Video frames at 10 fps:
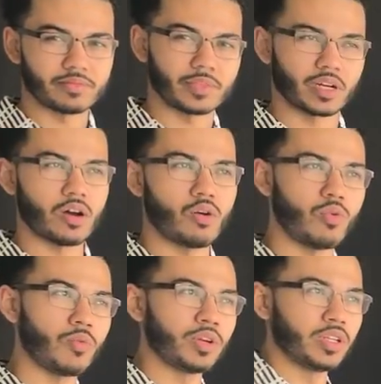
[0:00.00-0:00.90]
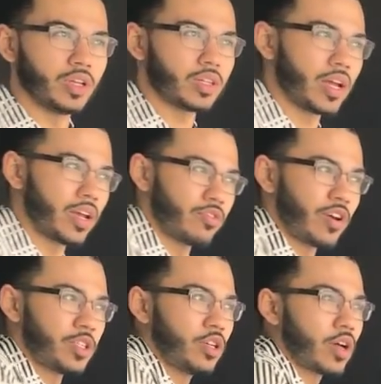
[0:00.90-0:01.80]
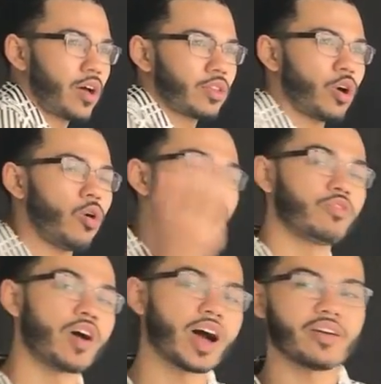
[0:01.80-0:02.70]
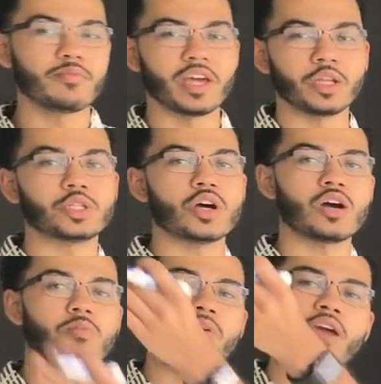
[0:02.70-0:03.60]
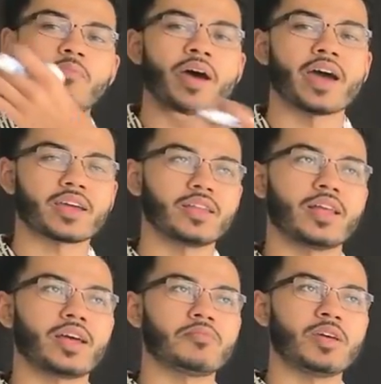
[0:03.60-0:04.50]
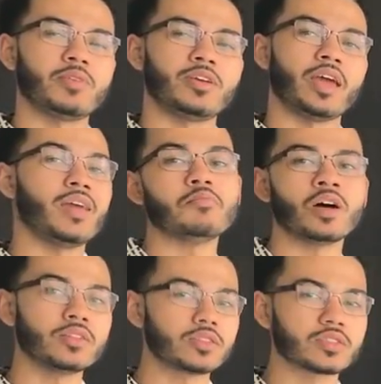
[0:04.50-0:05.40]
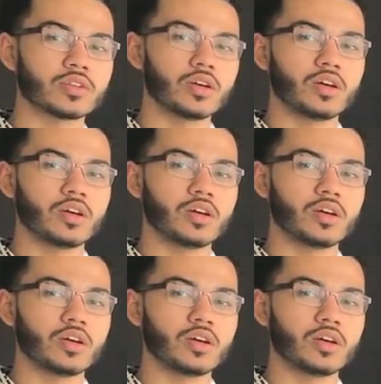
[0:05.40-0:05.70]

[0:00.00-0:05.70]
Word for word: Like, oh, what would it look like if I took out the whole five, made a chunk, pay it back in like maybe eight months?